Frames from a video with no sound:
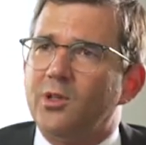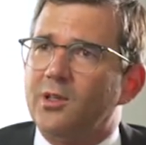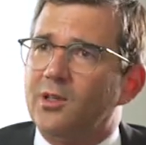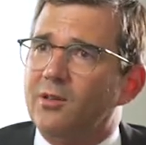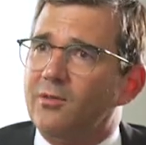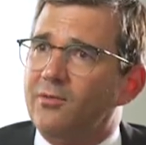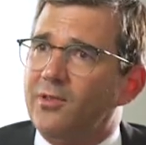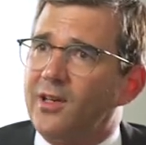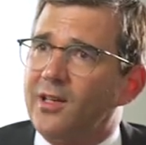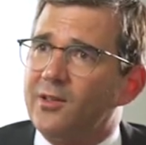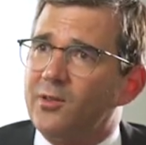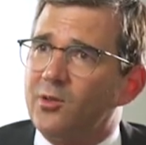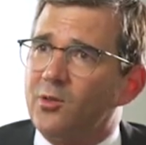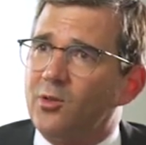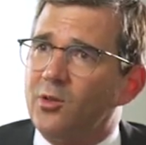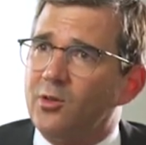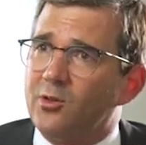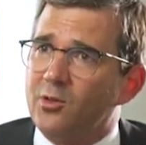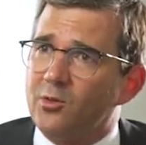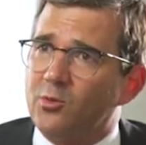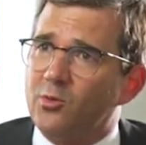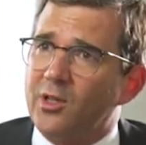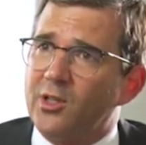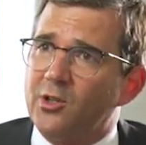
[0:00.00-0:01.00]
a
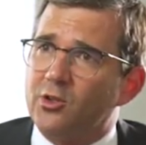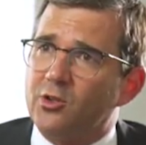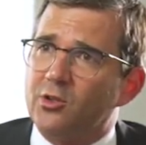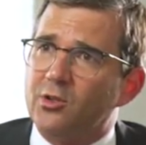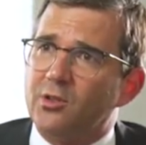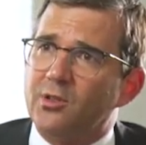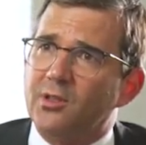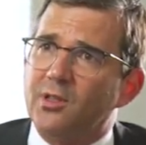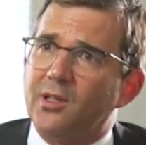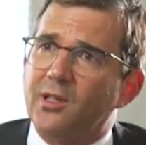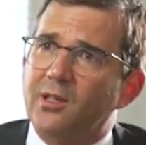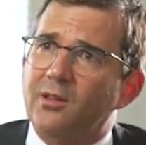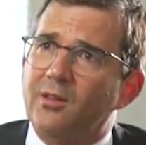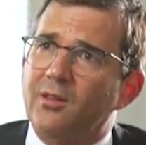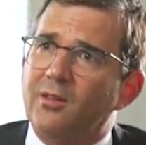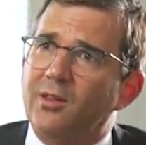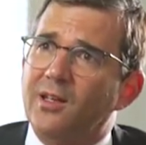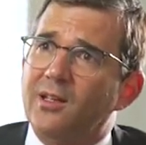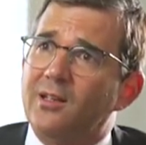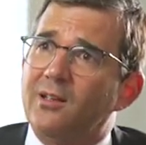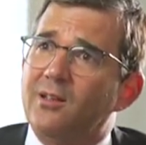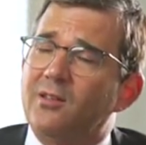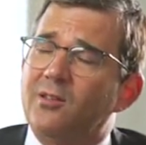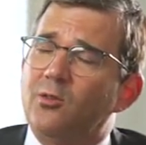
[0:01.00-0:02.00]
vasoconstriction, and
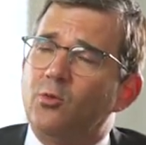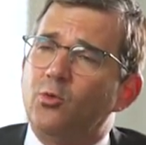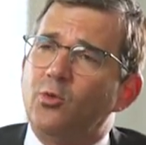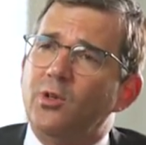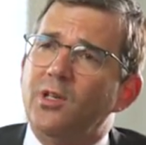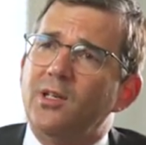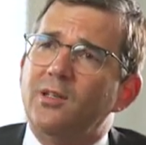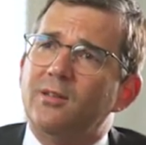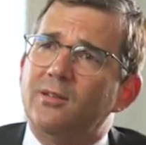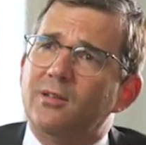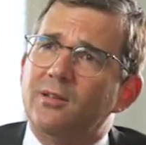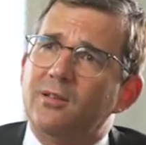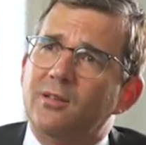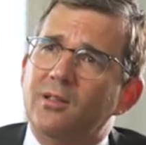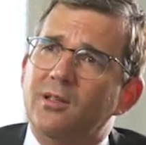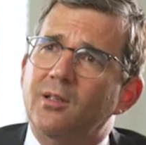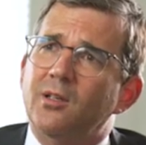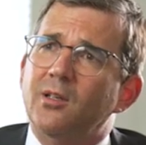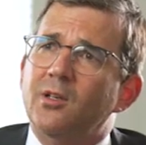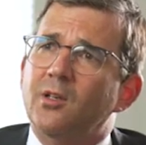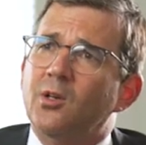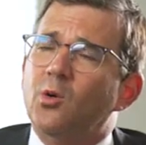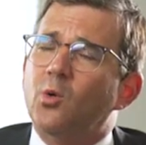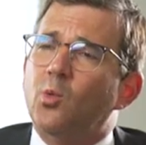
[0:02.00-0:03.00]
that is the reason
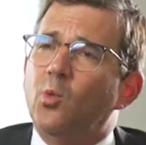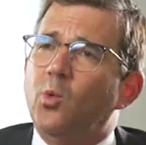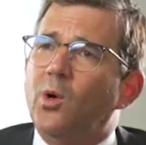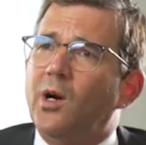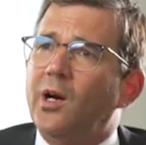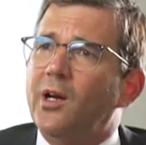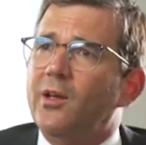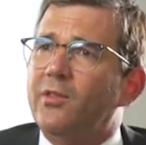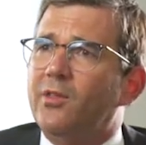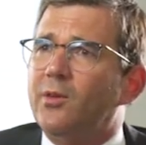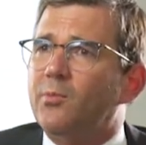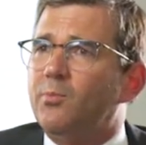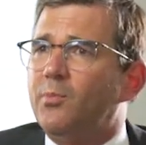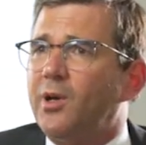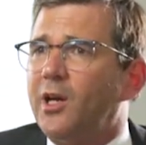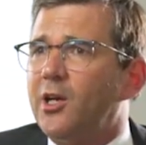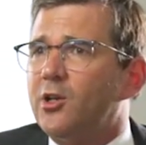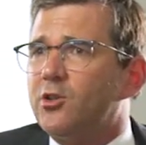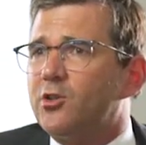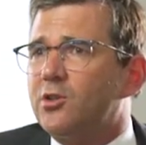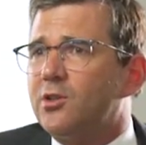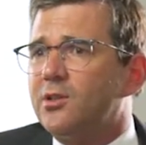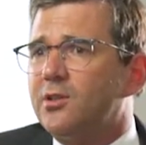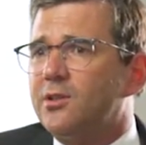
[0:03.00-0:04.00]
why the
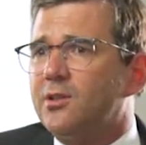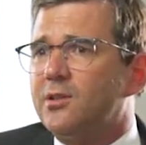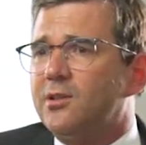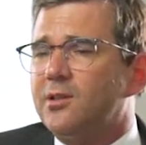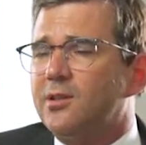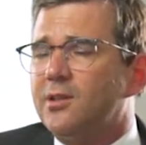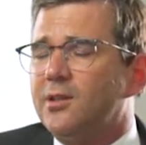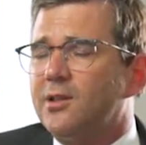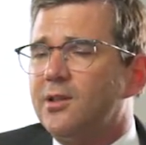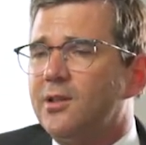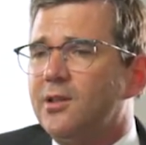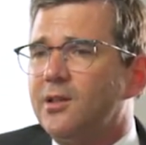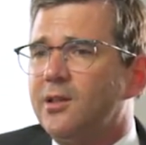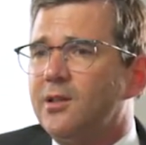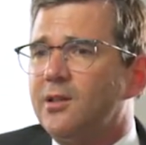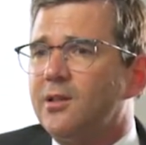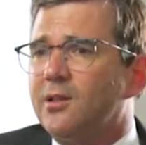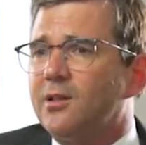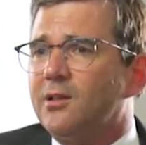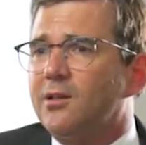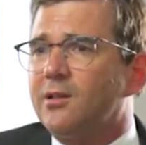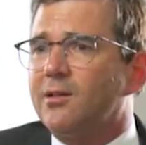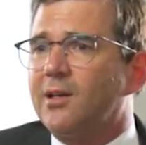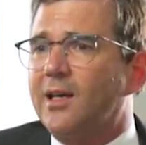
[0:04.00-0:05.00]
patient
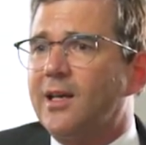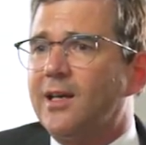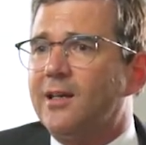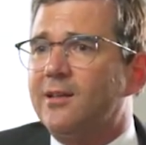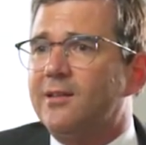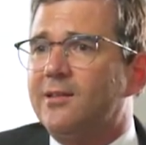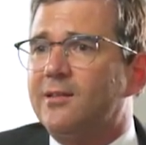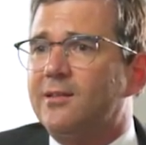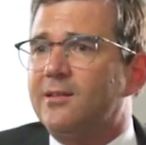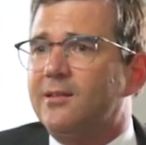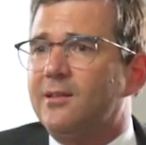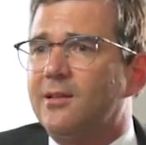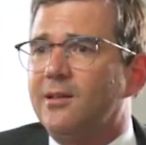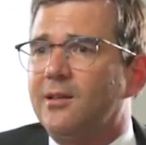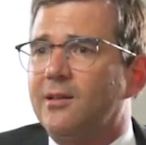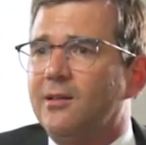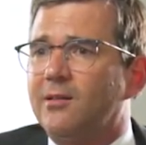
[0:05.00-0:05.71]
has